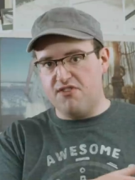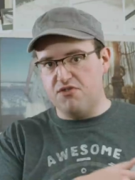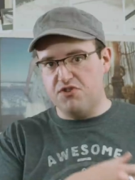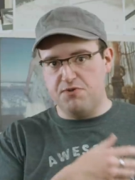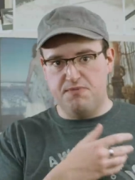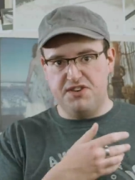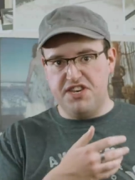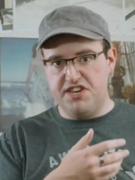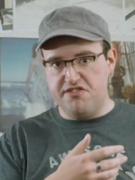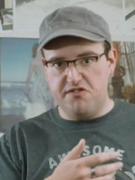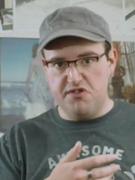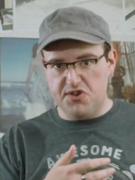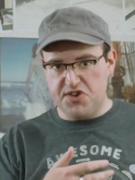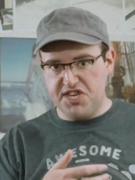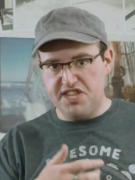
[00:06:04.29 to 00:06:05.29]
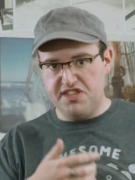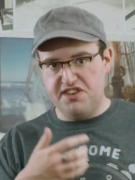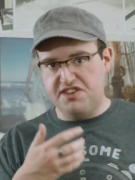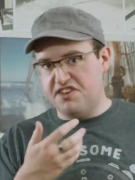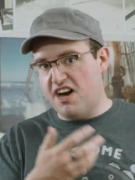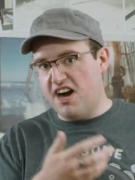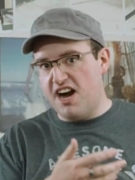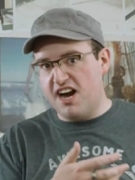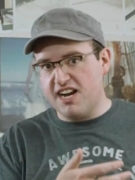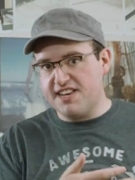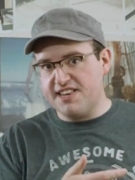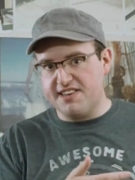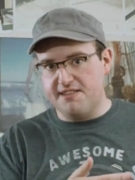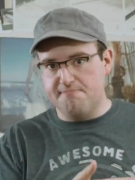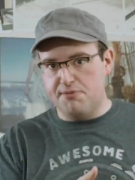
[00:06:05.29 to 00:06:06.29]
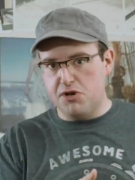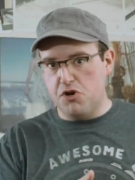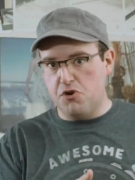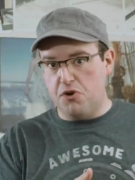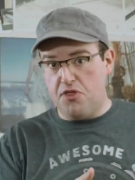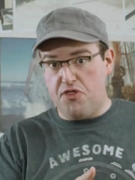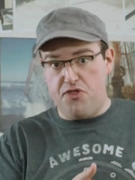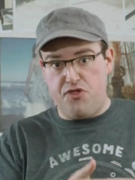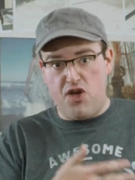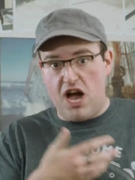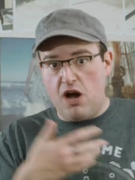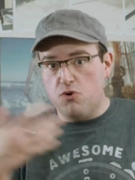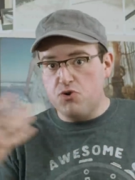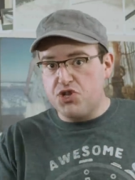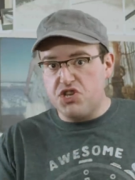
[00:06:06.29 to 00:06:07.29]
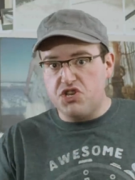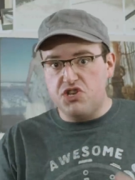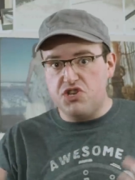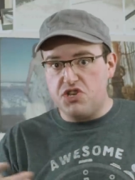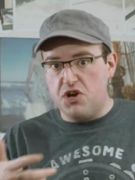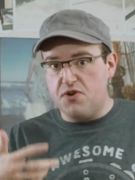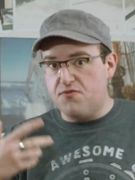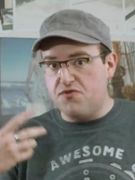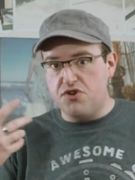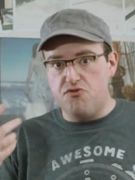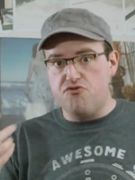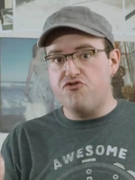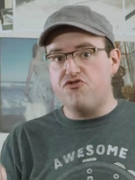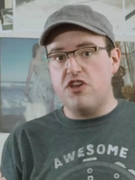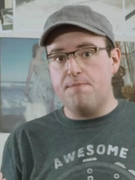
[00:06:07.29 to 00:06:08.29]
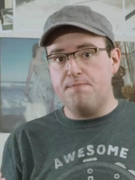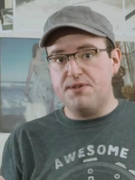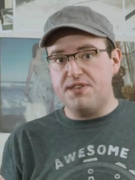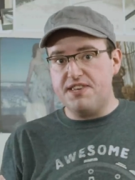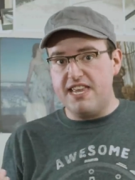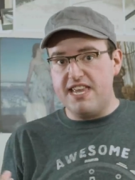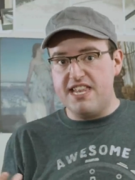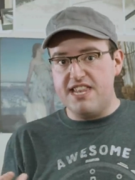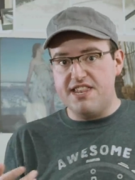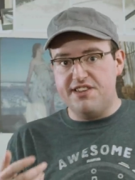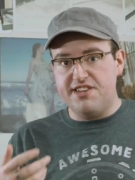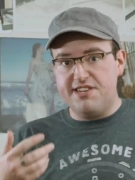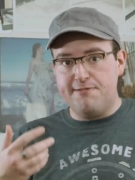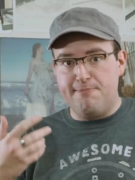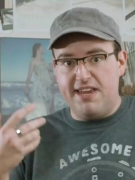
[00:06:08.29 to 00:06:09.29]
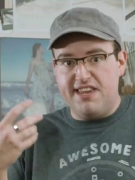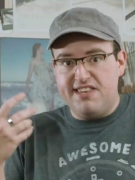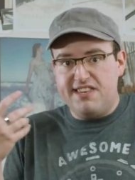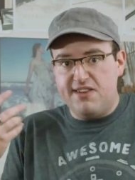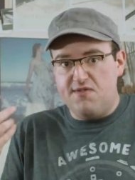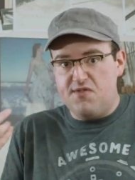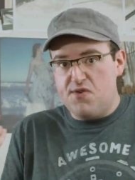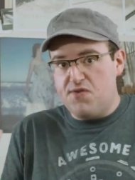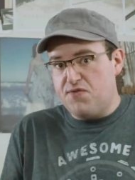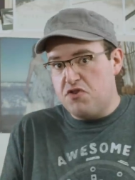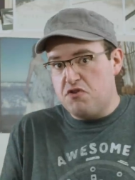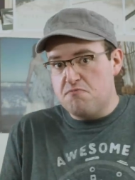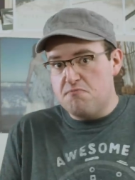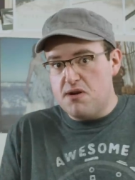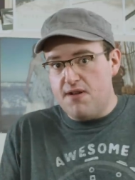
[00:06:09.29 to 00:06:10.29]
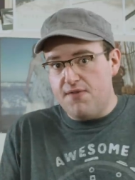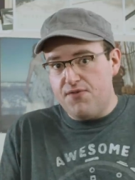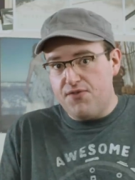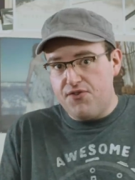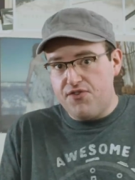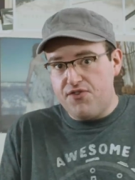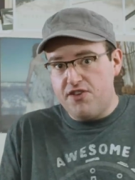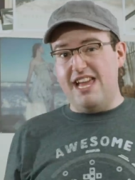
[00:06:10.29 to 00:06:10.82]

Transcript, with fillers: those materials to the docks, and build thousands of new ships in the space of a few months.